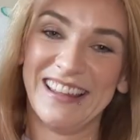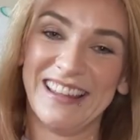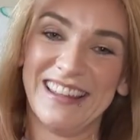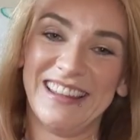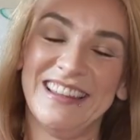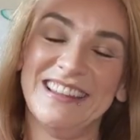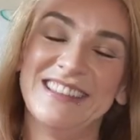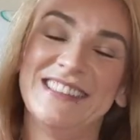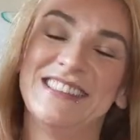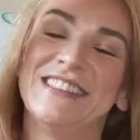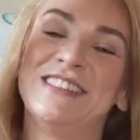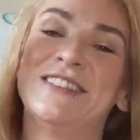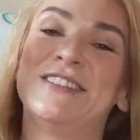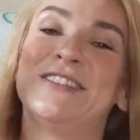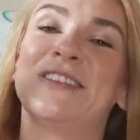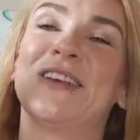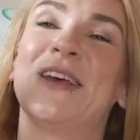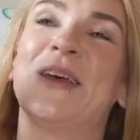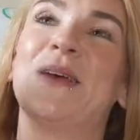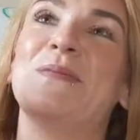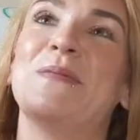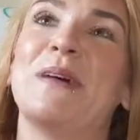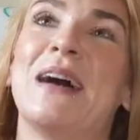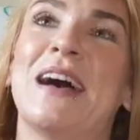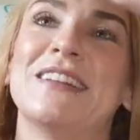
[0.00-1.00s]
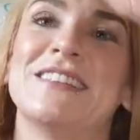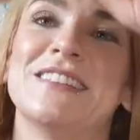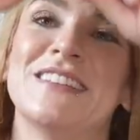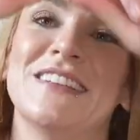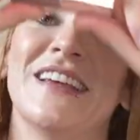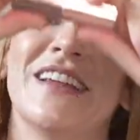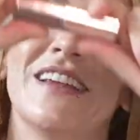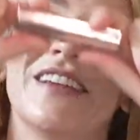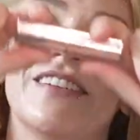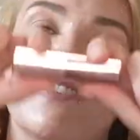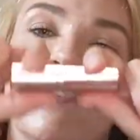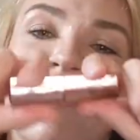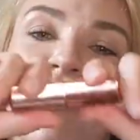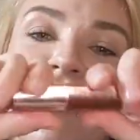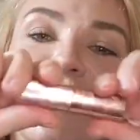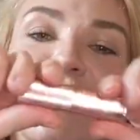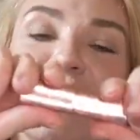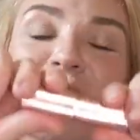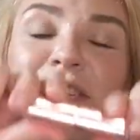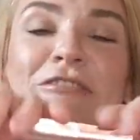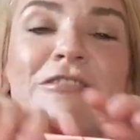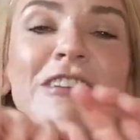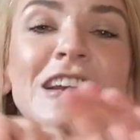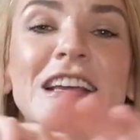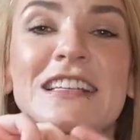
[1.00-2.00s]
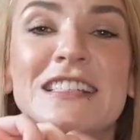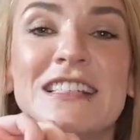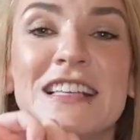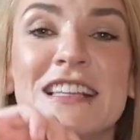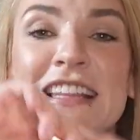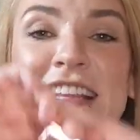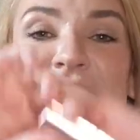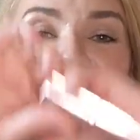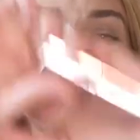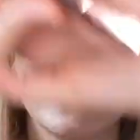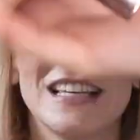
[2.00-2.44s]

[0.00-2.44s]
This is so battered. Right, the reason that